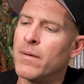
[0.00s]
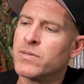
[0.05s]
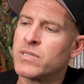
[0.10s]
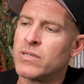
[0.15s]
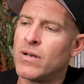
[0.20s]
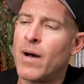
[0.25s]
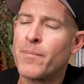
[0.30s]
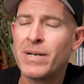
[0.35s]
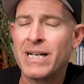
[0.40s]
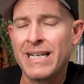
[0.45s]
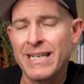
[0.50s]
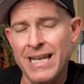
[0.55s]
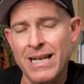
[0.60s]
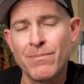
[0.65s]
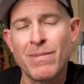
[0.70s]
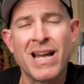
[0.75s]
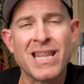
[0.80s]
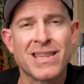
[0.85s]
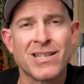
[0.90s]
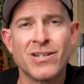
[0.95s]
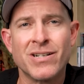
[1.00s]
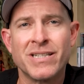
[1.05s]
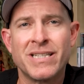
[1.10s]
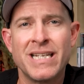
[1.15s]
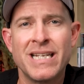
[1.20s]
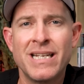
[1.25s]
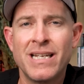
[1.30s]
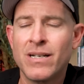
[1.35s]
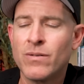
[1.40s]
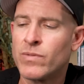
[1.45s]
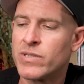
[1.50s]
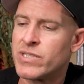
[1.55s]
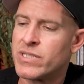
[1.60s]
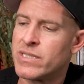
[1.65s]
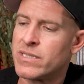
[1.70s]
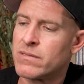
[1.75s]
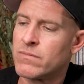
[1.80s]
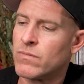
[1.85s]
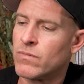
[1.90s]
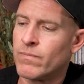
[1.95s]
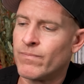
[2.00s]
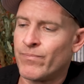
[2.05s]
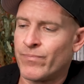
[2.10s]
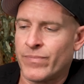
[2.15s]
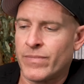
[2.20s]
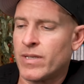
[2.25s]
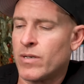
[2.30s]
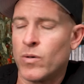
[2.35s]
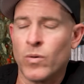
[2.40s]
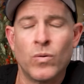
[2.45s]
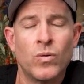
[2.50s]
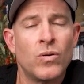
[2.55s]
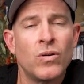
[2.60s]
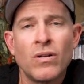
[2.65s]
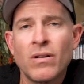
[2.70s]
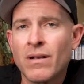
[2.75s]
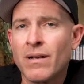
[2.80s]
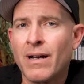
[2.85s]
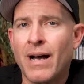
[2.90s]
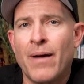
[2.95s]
So I'm gonna need my 13, which is cool.